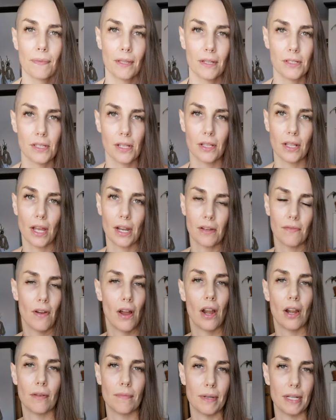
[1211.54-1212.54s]
There's a lot of
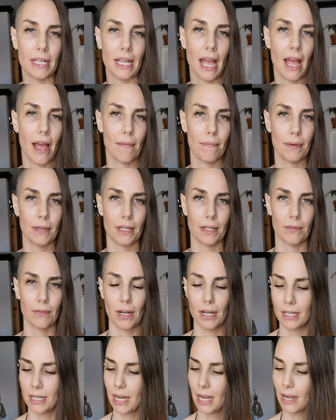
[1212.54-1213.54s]
harmony happening
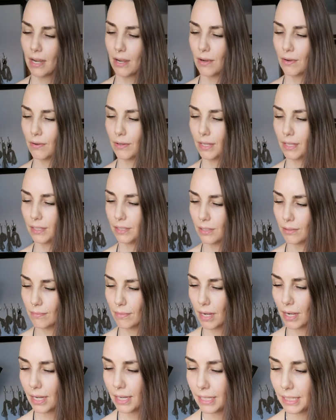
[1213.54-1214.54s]
right now in your
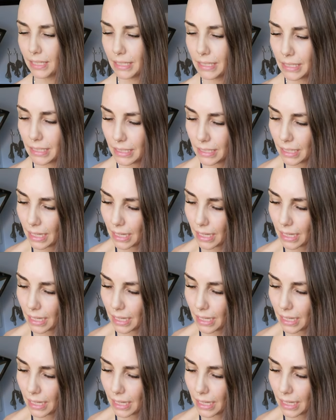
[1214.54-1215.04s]
mind.